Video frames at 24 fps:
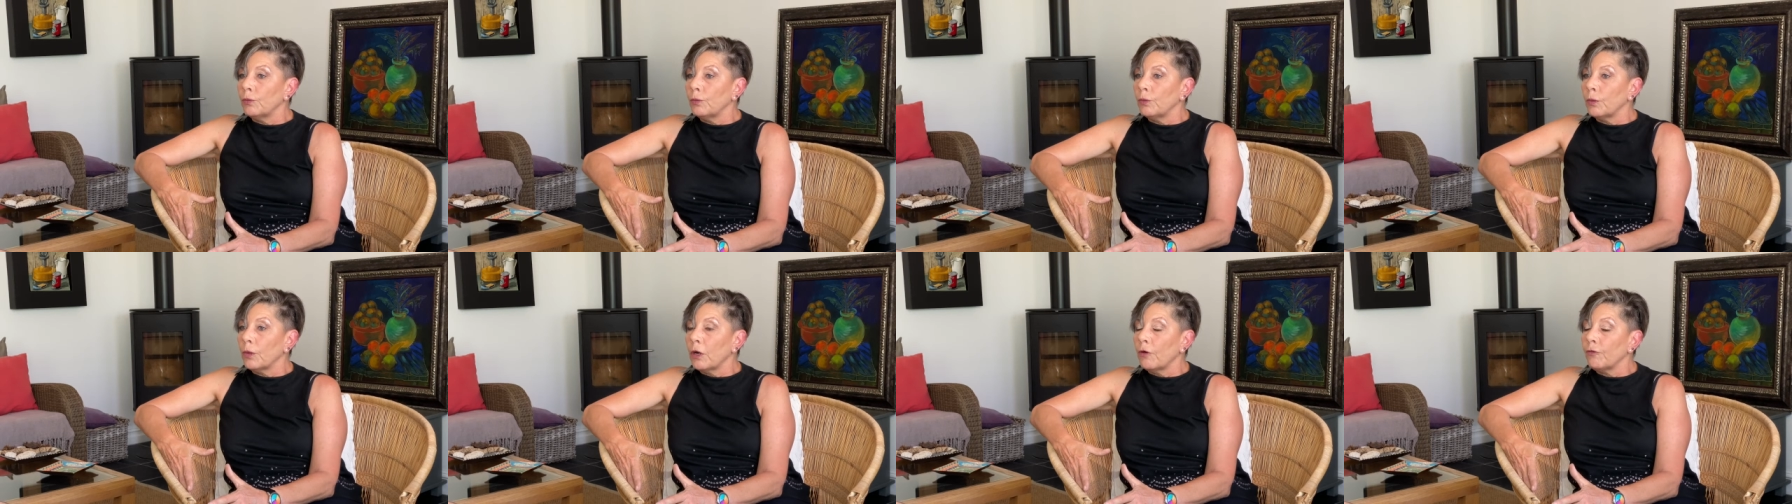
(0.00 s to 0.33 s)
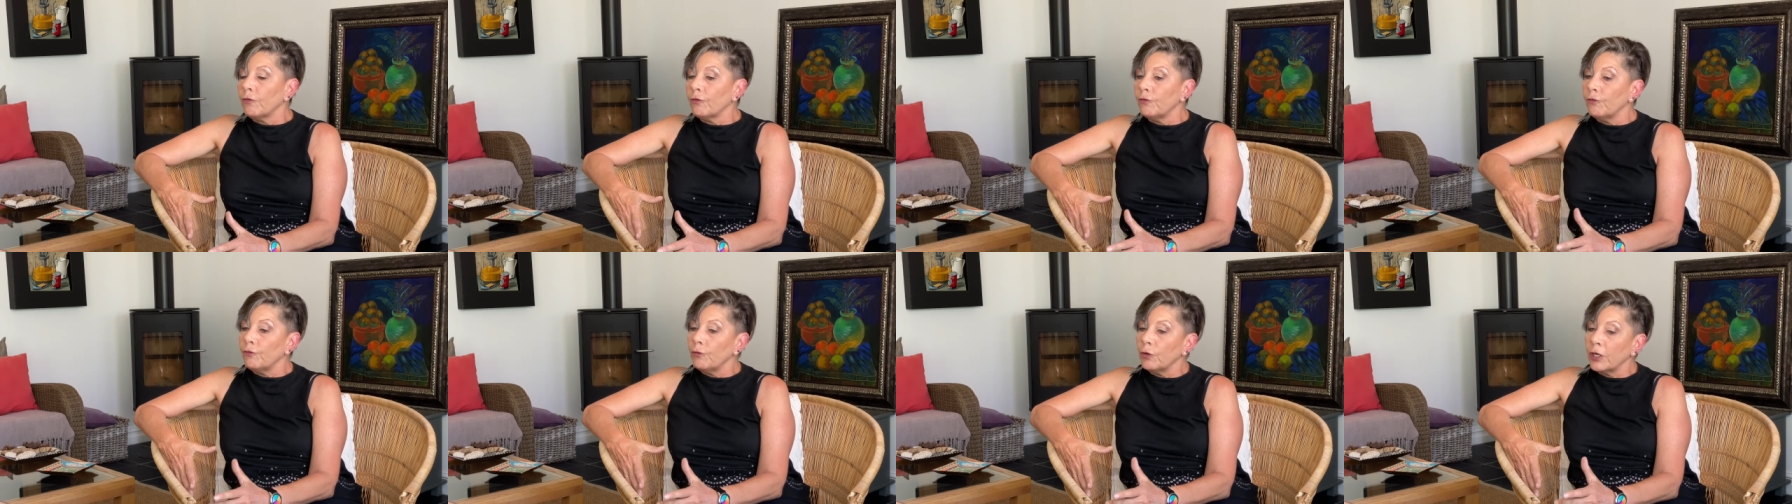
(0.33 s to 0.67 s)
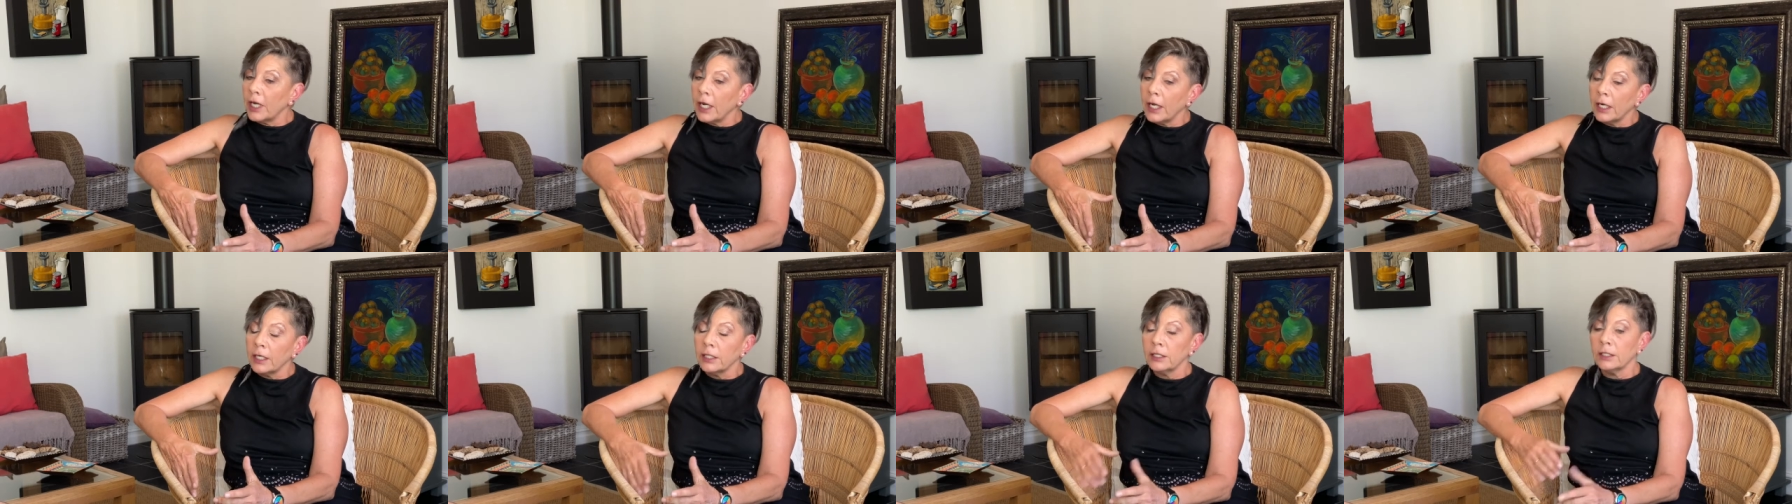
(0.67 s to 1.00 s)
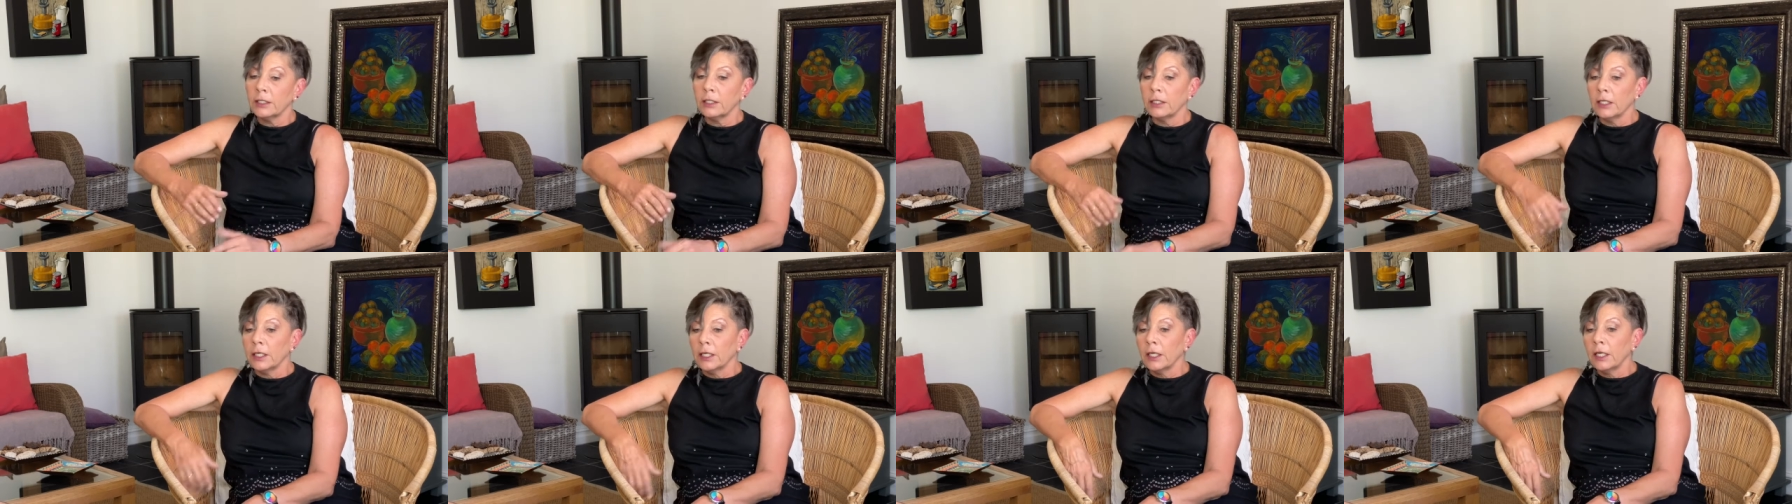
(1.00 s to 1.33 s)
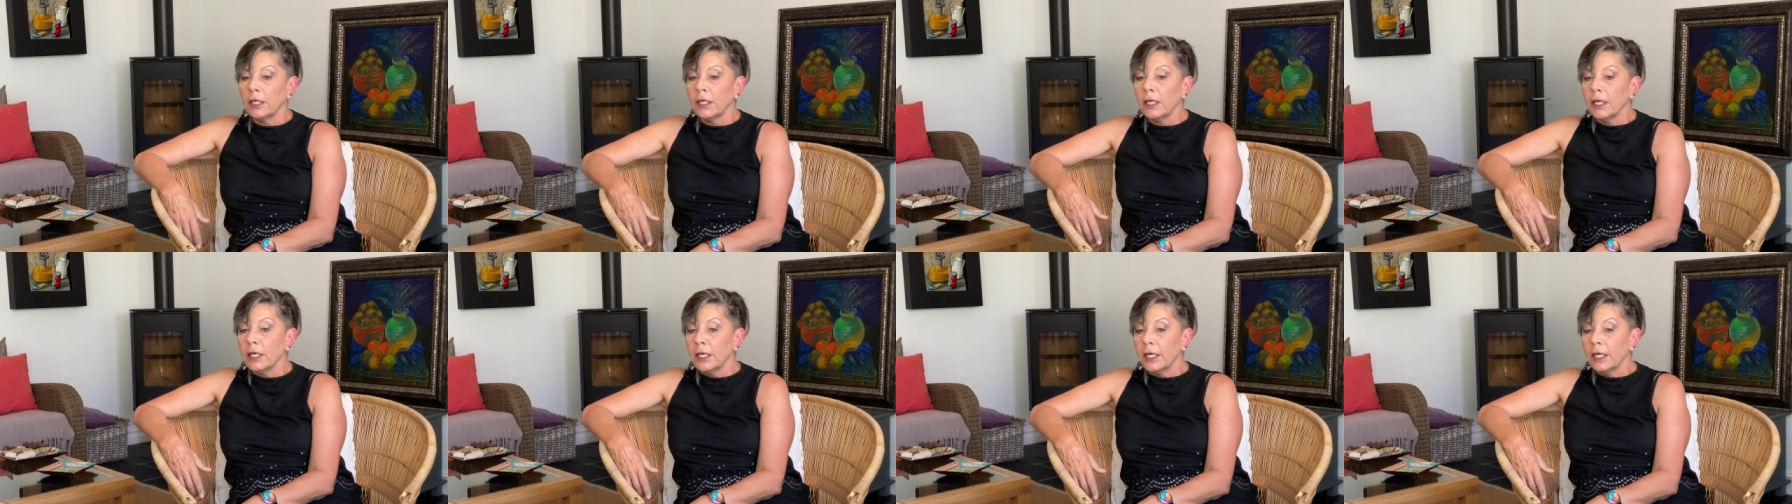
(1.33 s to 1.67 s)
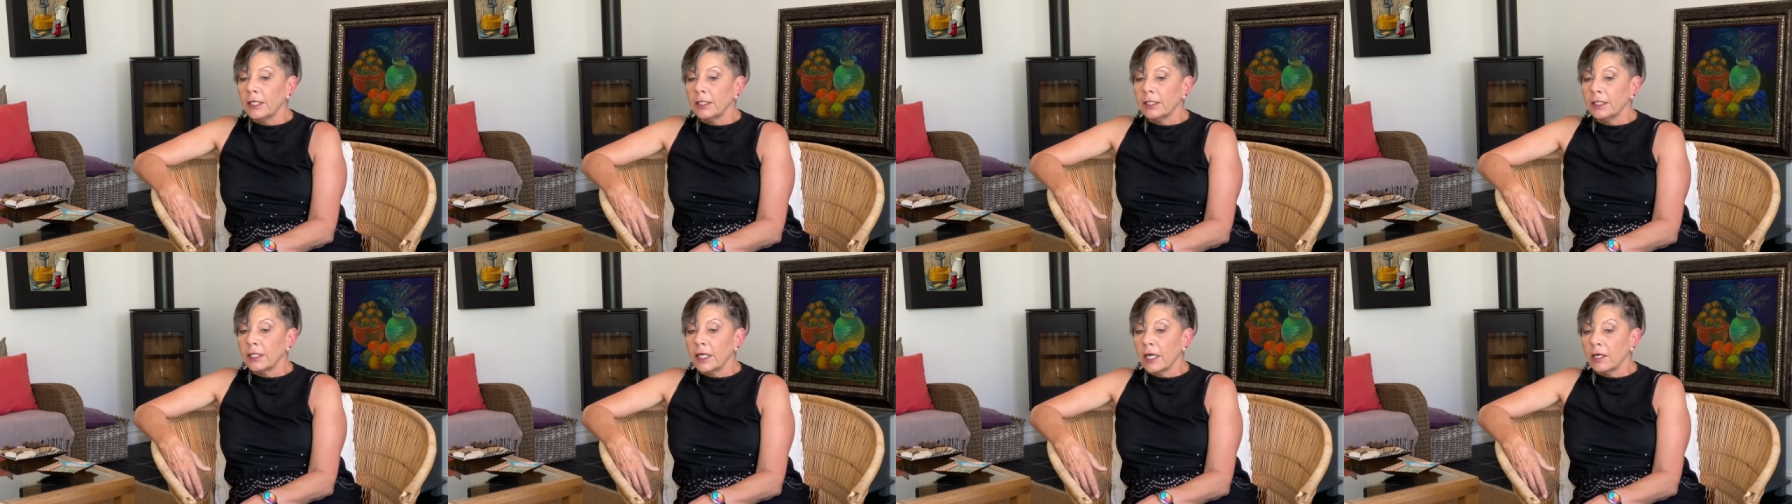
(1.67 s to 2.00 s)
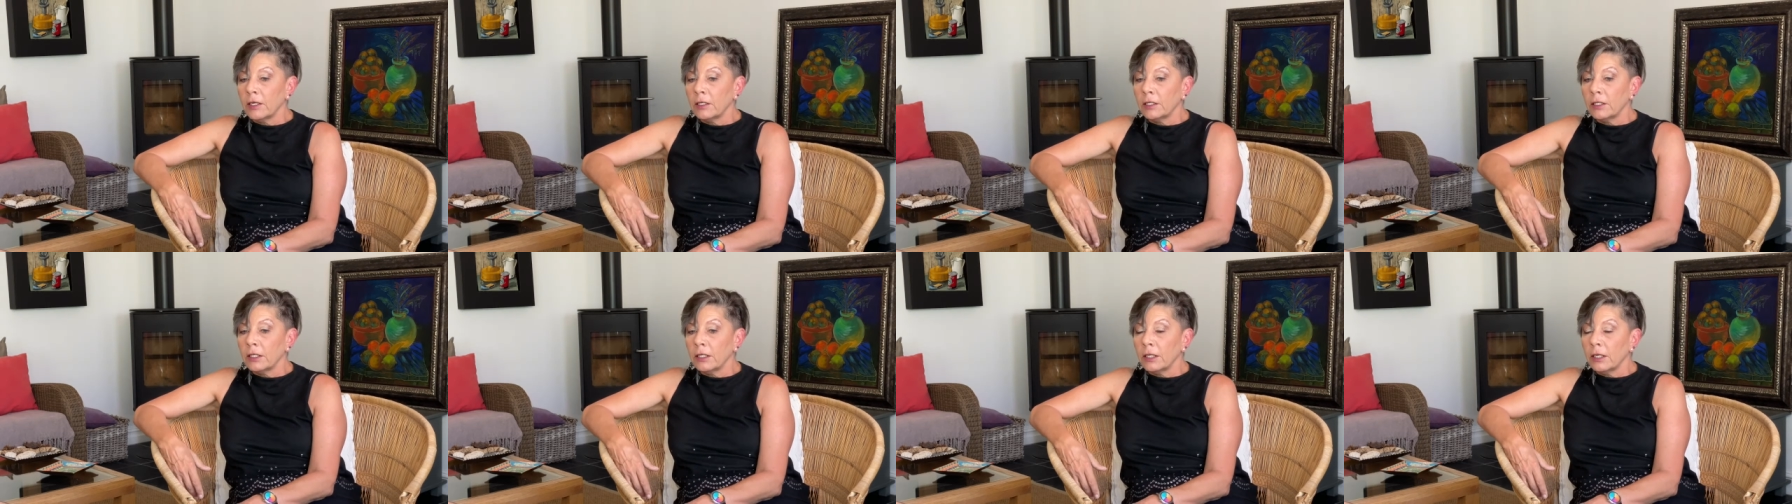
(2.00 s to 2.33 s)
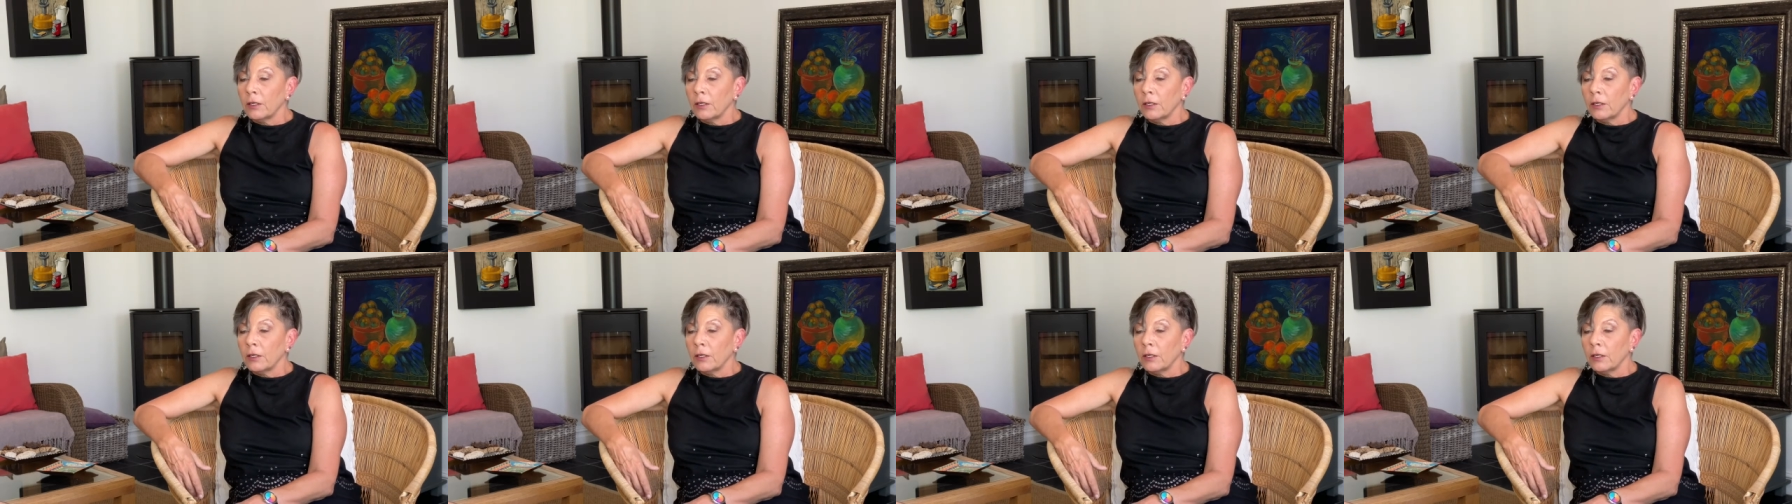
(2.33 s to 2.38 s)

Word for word: often forget is that